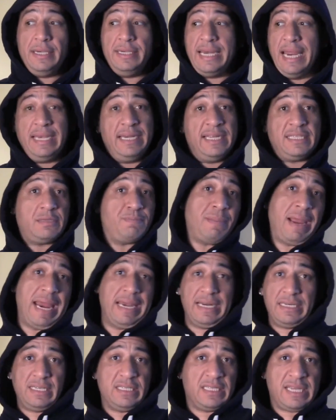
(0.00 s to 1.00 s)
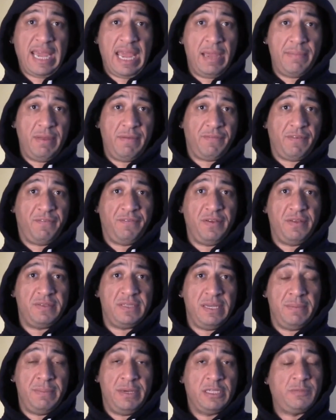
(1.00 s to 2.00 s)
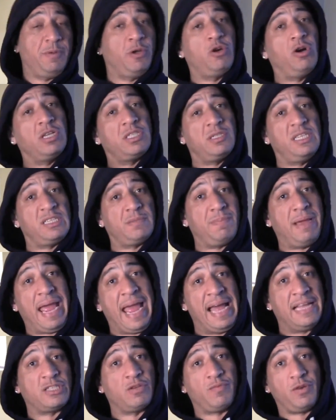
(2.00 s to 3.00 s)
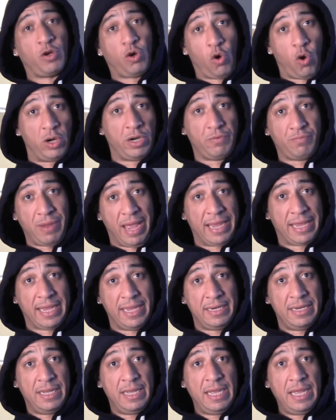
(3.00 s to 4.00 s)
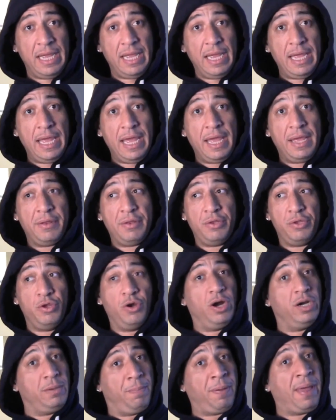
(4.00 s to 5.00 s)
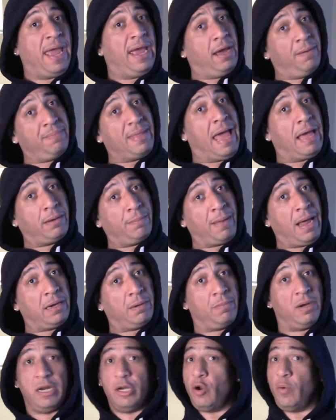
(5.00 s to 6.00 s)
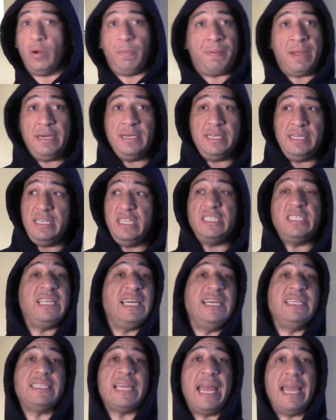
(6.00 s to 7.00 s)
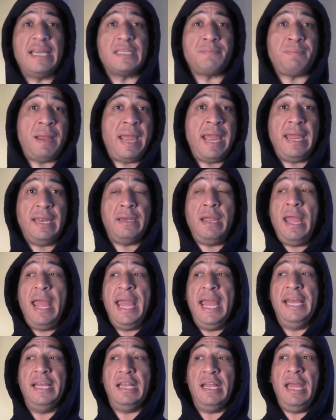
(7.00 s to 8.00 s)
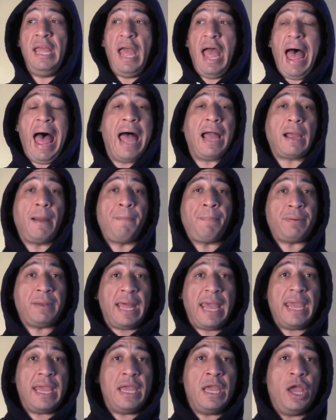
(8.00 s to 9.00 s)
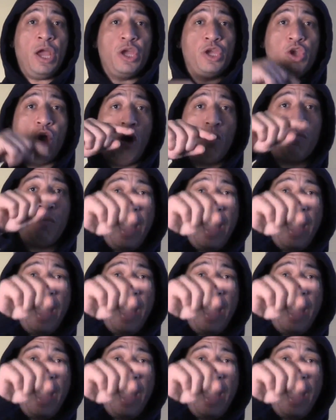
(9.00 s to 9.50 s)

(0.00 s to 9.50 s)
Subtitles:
than this man that just came in for 15 minutes because this man has a recorded record. You're going to pay him that amount of money. You don't want to pay this DJ is paying it. I could play your